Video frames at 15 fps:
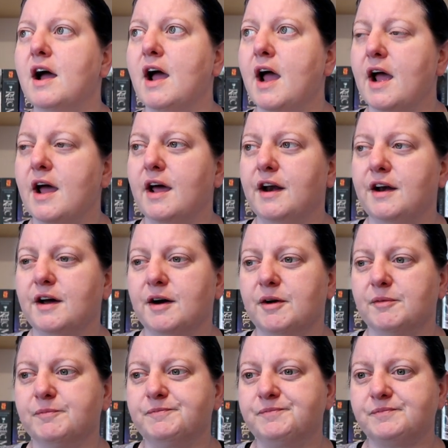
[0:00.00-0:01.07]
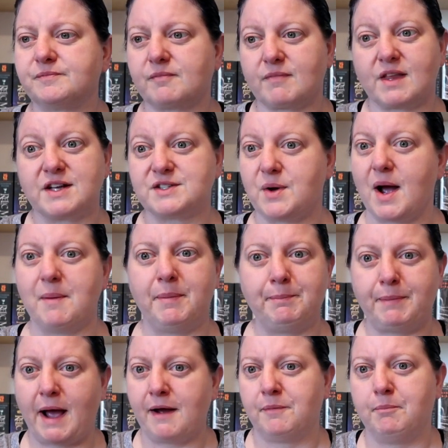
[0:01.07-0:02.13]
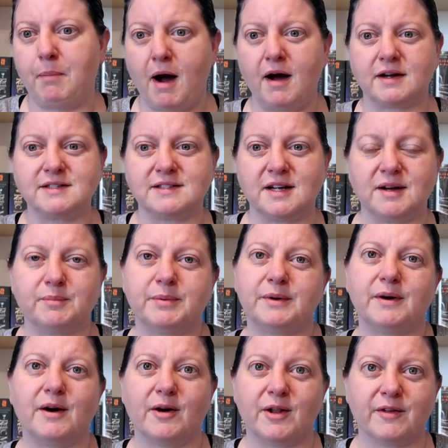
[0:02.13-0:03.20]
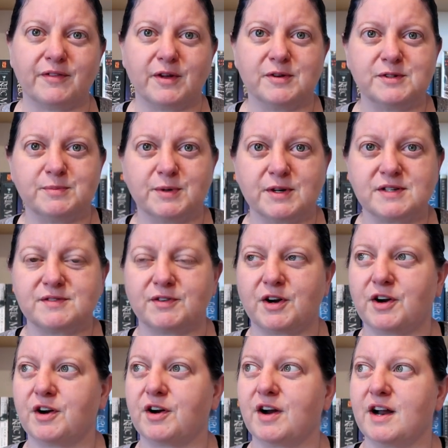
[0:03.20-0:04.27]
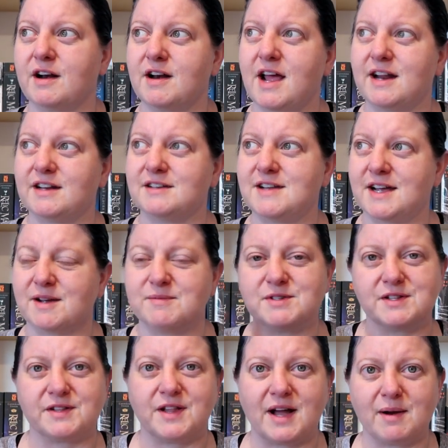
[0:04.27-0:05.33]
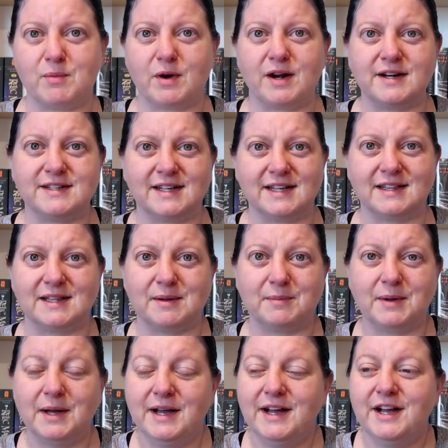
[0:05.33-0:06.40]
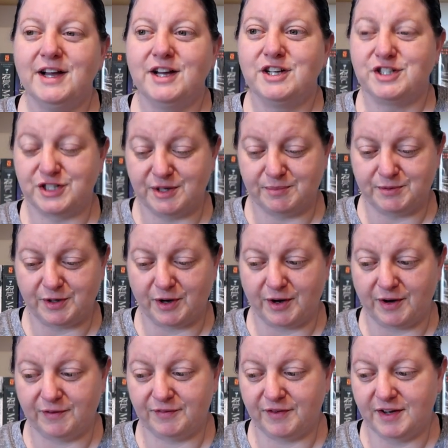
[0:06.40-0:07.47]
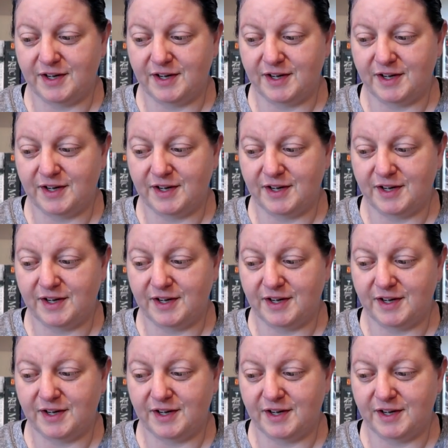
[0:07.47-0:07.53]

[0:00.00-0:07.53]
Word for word: and um, so I boxed up all of those books for her and had to take them to the library to get them shipped off